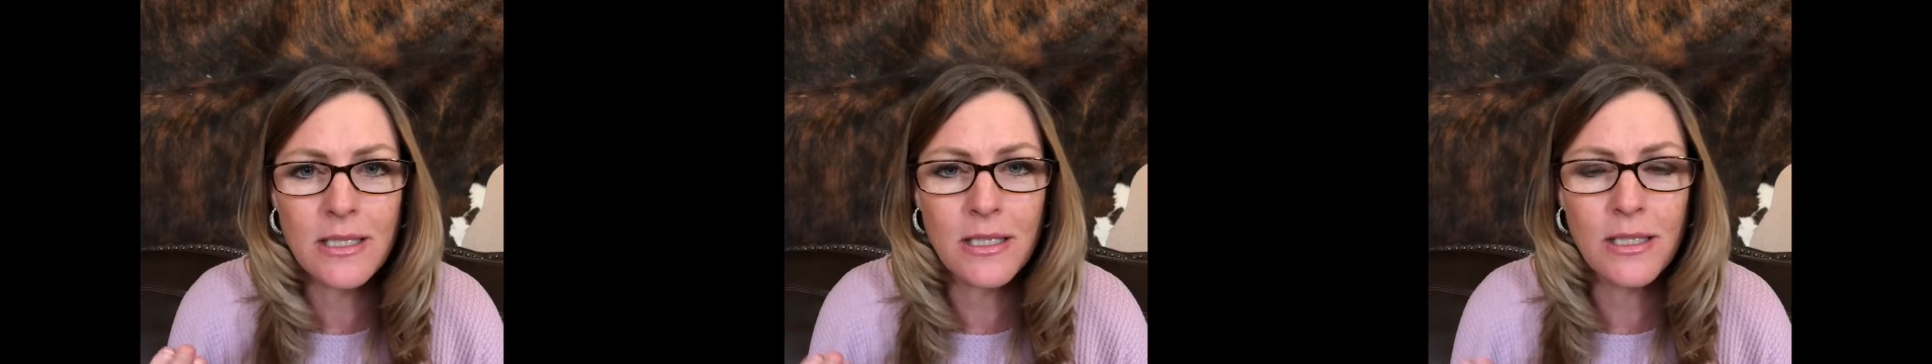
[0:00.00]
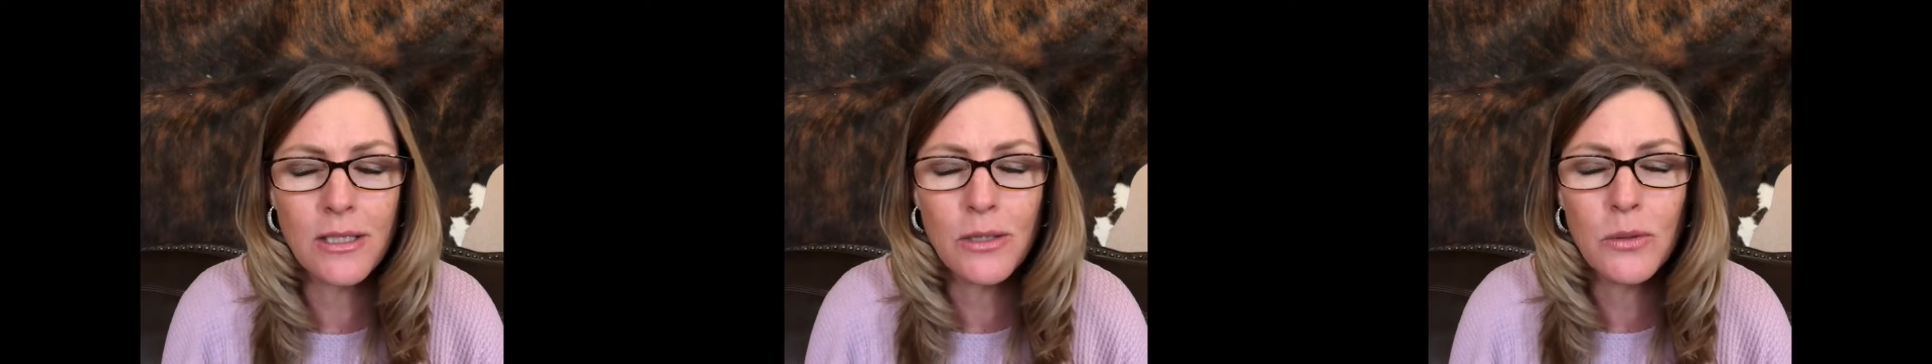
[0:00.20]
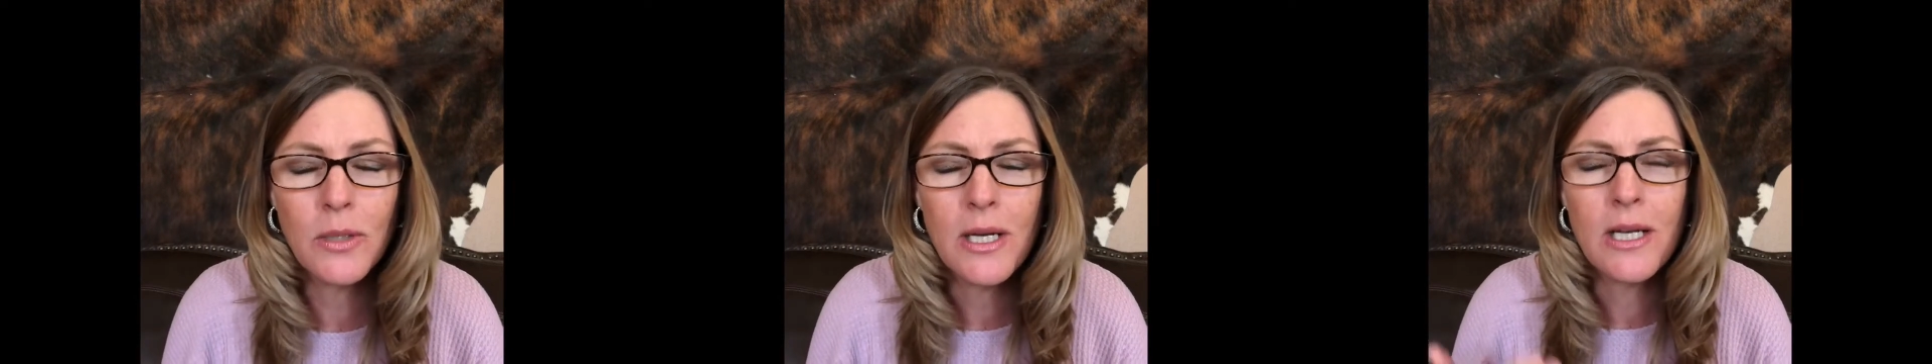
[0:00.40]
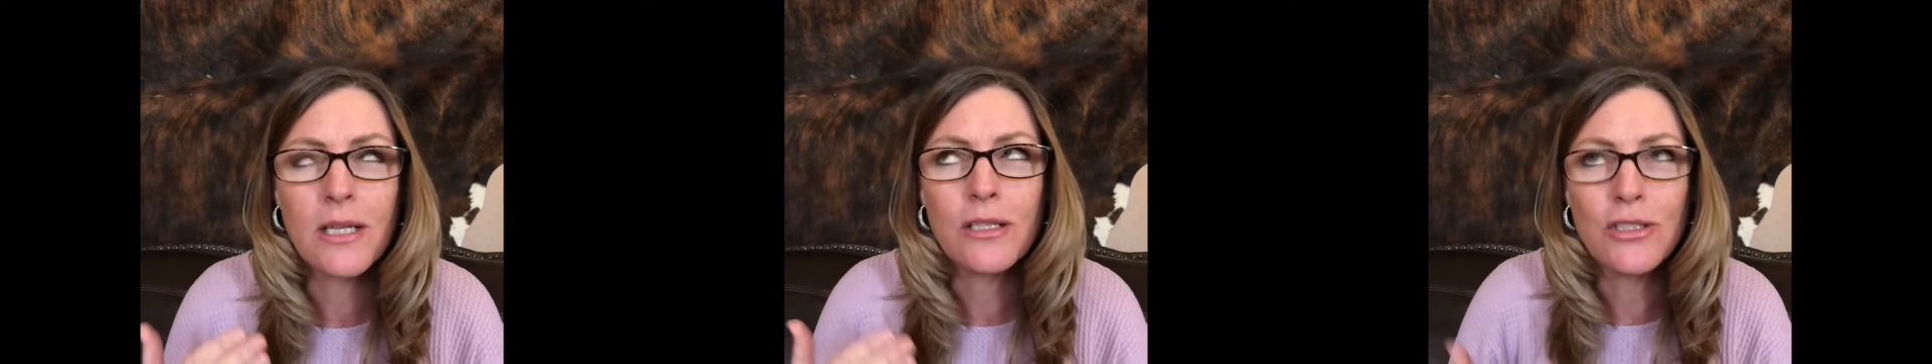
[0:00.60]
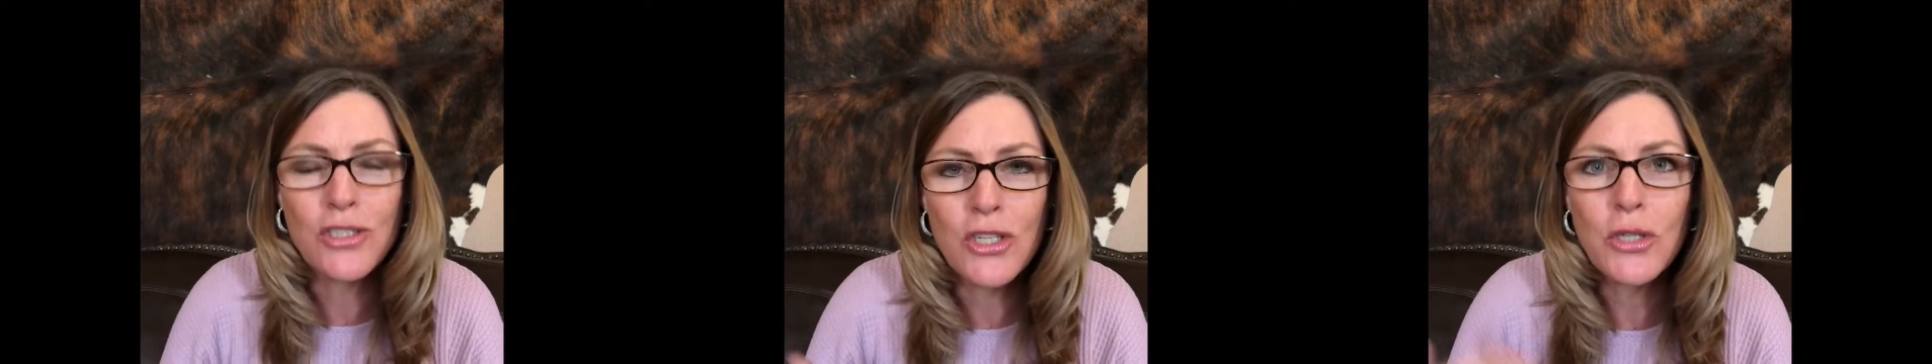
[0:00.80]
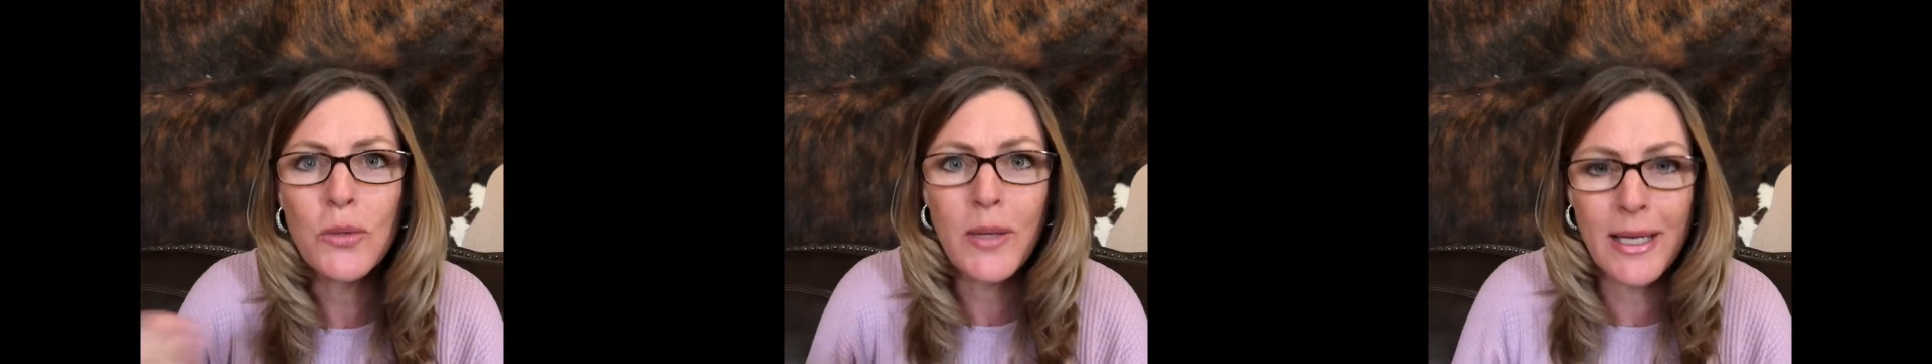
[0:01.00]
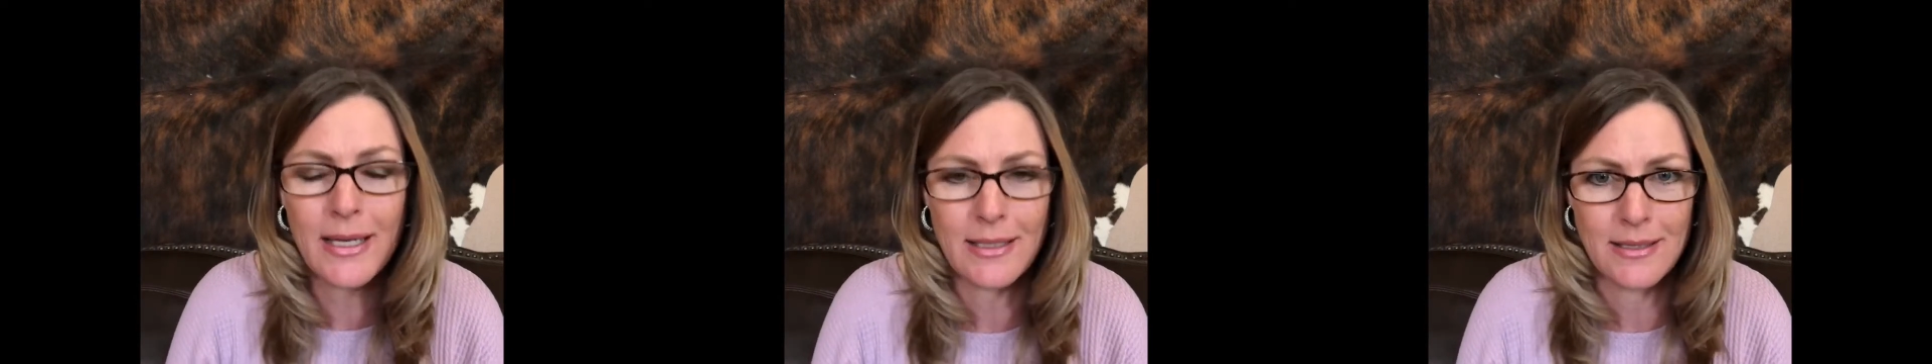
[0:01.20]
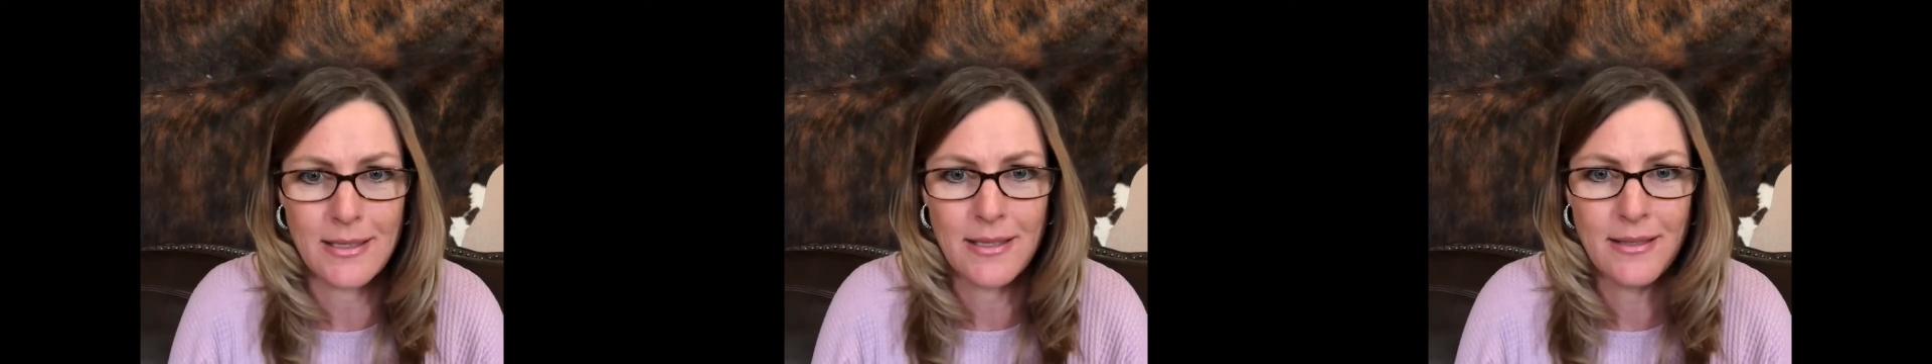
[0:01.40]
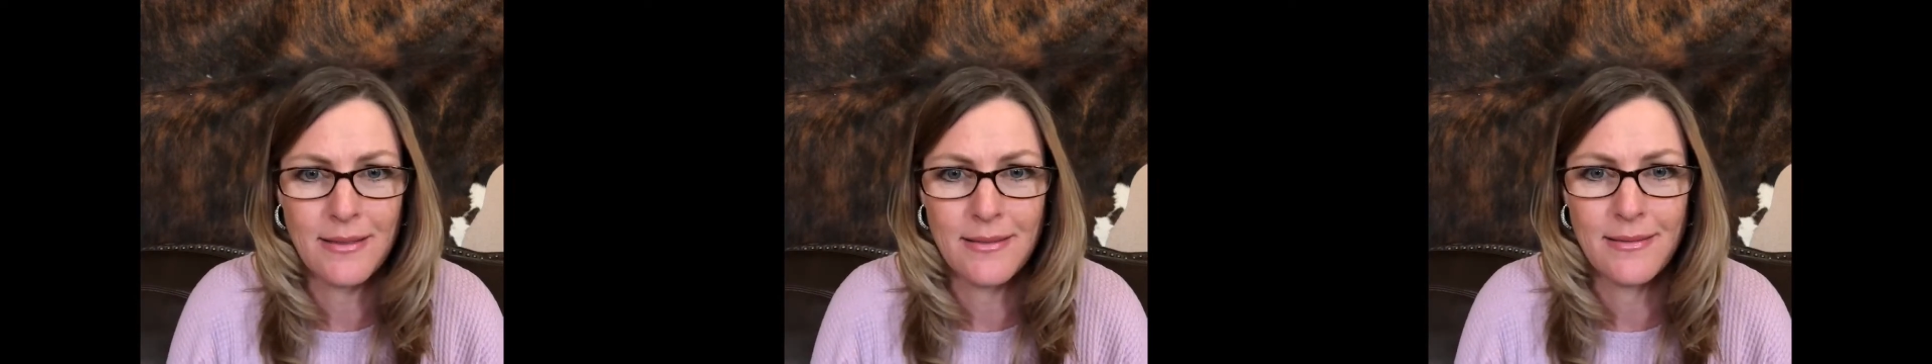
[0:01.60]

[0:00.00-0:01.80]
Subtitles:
to you, do it.